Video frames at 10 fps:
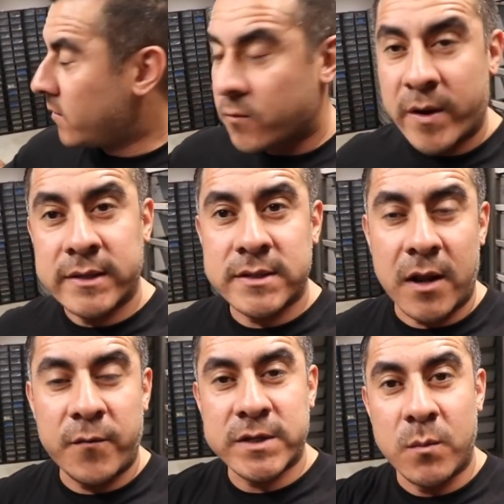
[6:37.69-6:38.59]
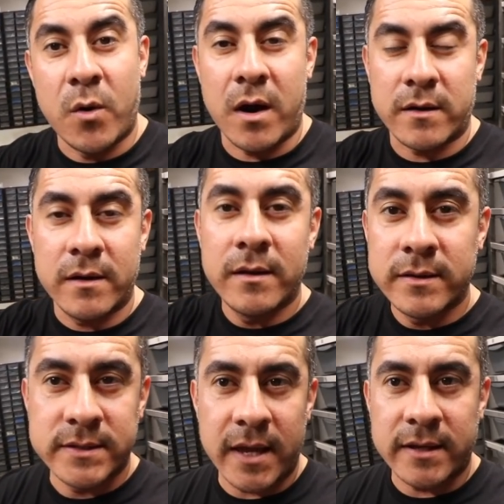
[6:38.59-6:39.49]
rinse it off with some water,
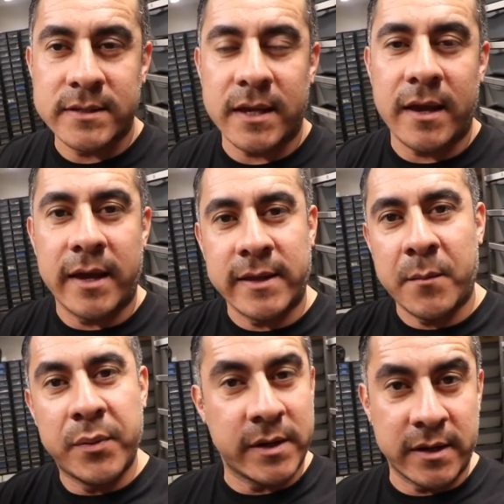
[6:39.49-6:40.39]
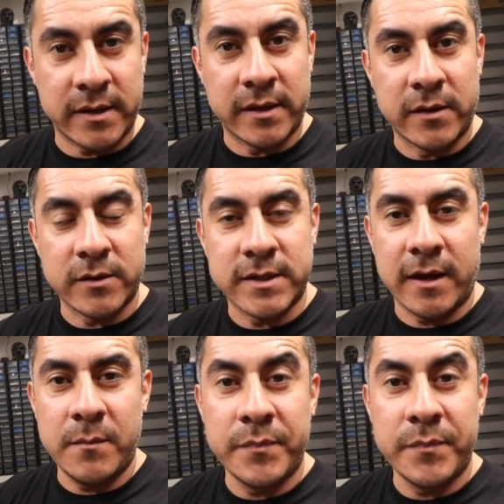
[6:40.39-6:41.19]
sex it, and then put it in the little tub.